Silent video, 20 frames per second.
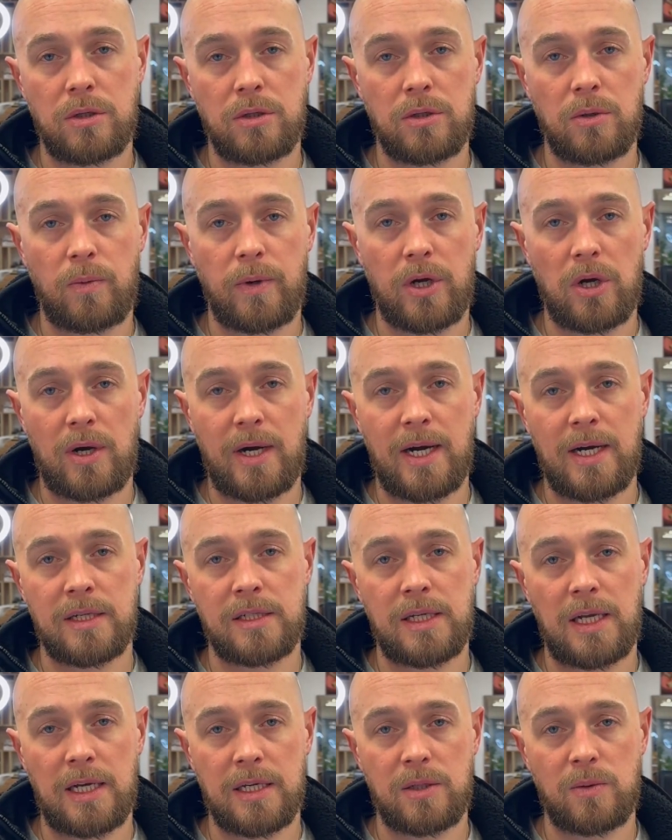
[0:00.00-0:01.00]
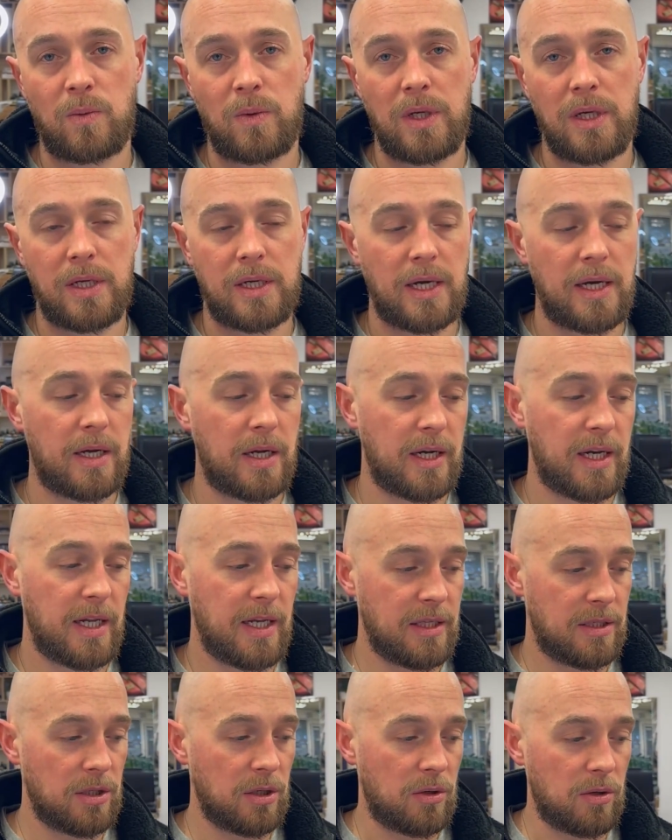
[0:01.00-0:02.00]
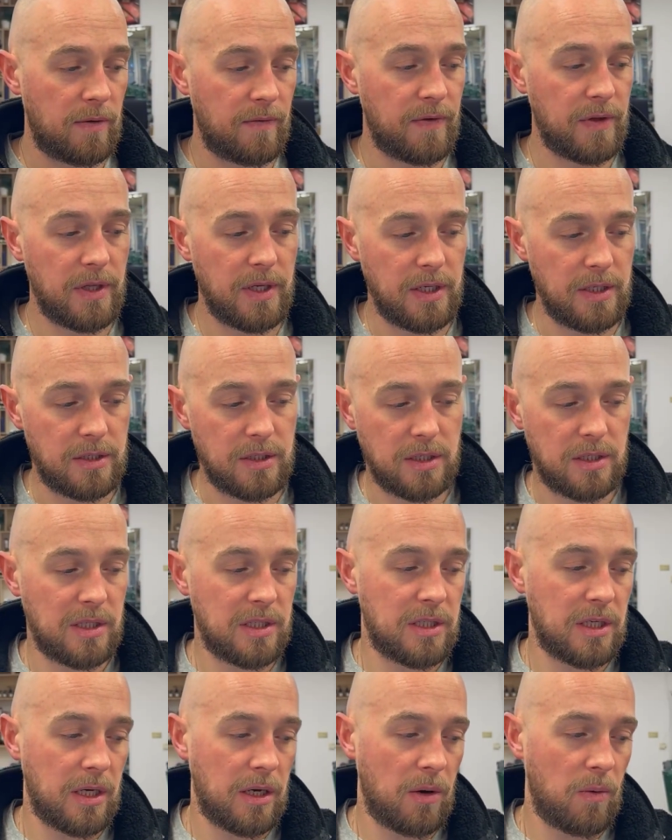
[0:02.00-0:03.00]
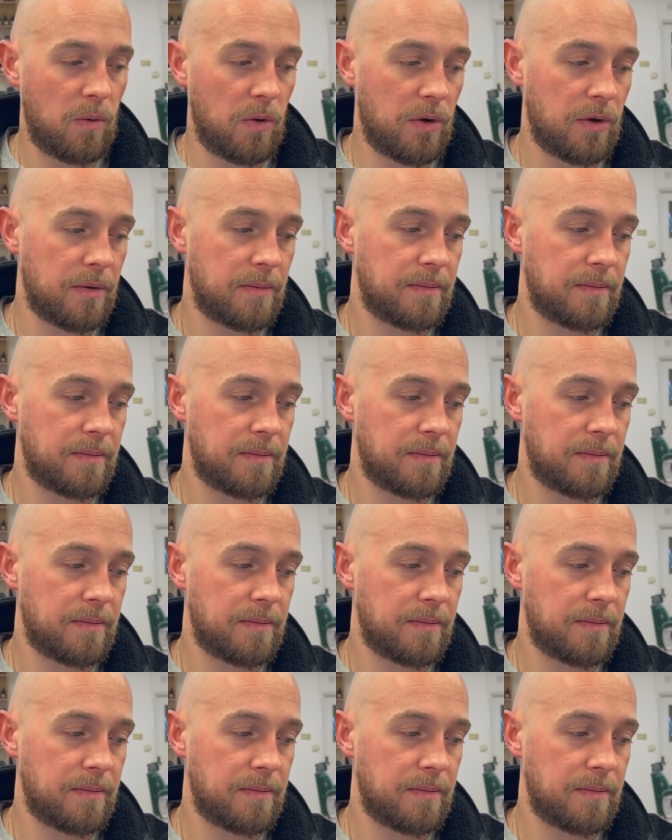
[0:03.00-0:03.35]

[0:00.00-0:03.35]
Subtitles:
that we got asked last week. And I need to cover these because I said I would.